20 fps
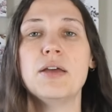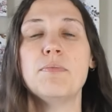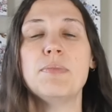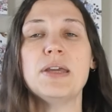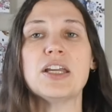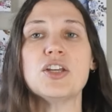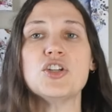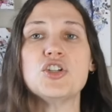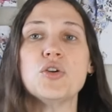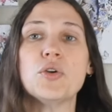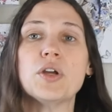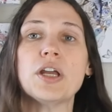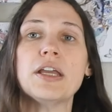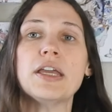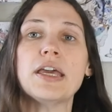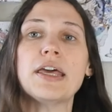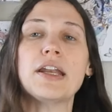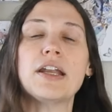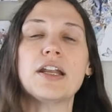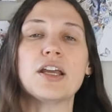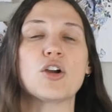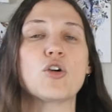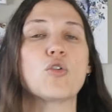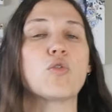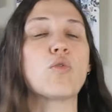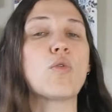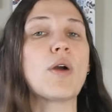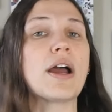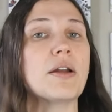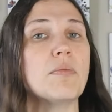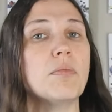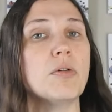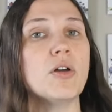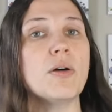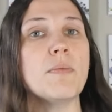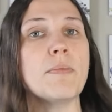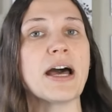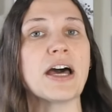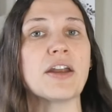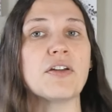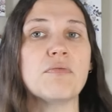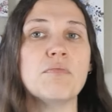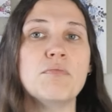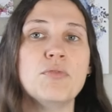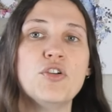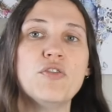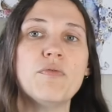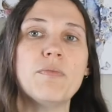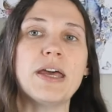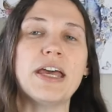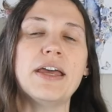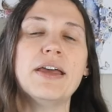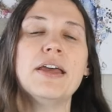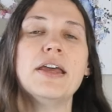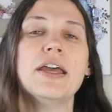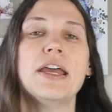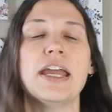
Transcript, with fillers: because you can get an incredible amount of movement